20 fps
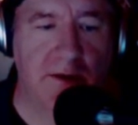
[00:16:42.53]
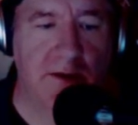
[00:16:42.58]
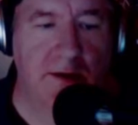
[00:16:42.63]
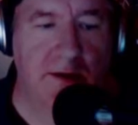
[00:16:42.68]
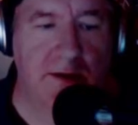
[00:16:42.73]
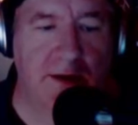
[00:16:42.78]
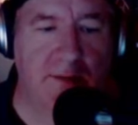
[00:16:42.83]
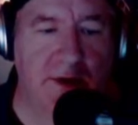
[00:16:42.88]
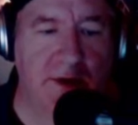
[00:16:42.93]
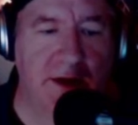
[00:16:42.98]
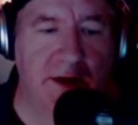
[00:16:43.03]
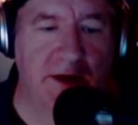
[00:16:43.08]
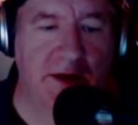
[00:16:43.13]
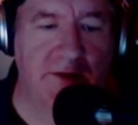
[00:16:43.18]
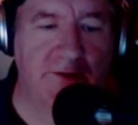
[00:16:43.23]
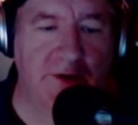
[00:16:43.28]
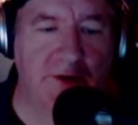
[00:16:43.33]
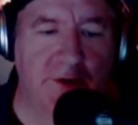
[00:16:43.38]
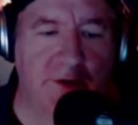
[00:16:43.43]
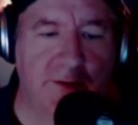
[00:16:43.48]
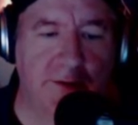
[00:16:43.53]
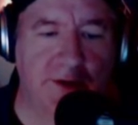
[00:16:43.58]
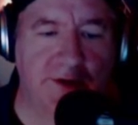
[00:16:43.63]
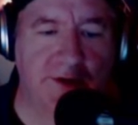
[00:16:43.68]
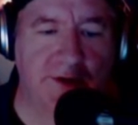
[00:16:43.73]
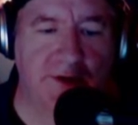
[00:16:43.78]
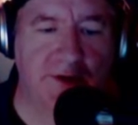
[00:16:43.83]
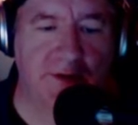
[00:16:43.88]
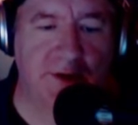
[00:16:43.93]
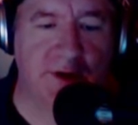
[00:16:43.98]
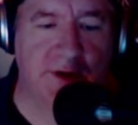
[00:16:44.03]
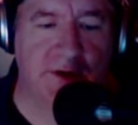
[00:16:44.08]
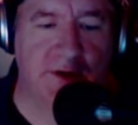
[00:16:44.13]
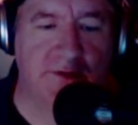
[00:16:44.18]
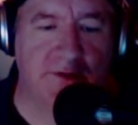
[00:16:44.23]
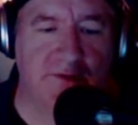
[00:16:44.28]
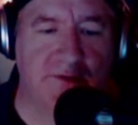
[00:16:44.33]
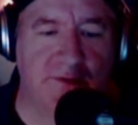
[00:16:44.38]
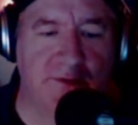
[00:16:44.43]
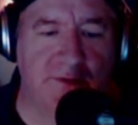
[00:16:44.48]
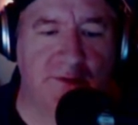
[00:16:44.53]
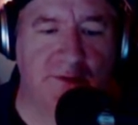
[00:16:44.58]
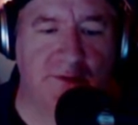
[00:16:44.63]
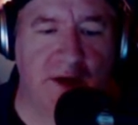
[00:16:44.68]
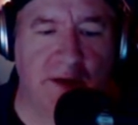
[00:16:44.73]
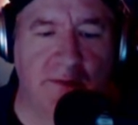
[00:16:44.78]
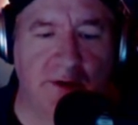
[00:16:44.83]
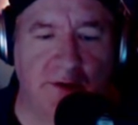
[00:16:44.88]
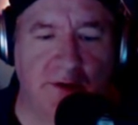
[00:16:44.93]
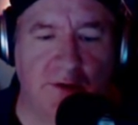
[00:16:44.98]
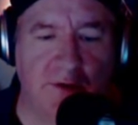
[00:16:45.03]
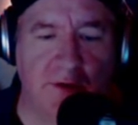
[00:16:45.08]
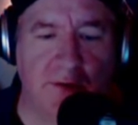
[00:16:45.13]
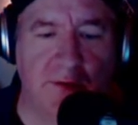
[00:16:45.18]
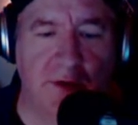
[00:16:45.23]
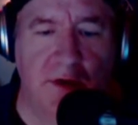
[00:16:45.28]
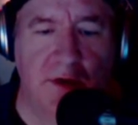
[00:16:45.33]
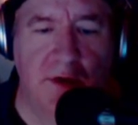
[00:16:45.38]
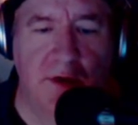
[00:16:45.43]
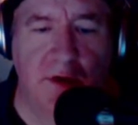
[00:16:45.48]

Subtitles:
The mini living room is and the family room